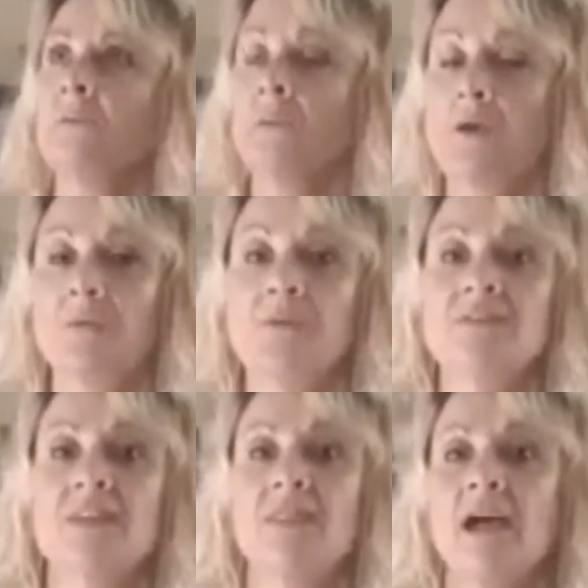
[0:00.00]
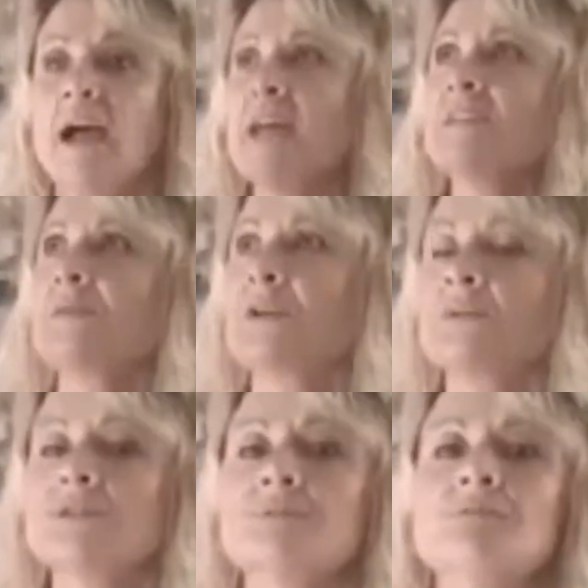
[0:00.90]
When we've done that, we're
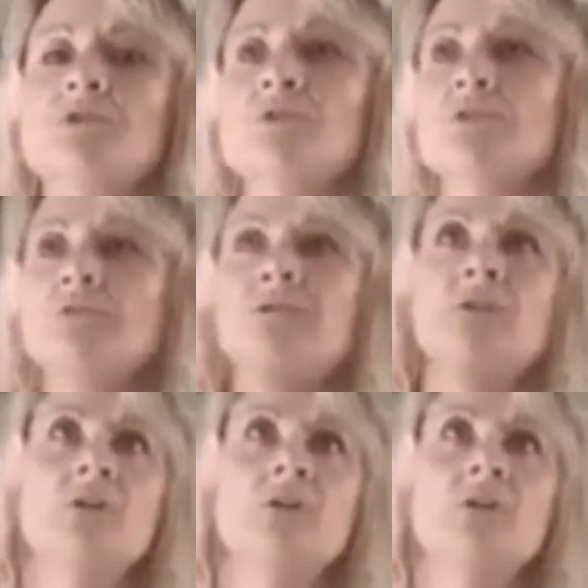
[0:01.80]
going to move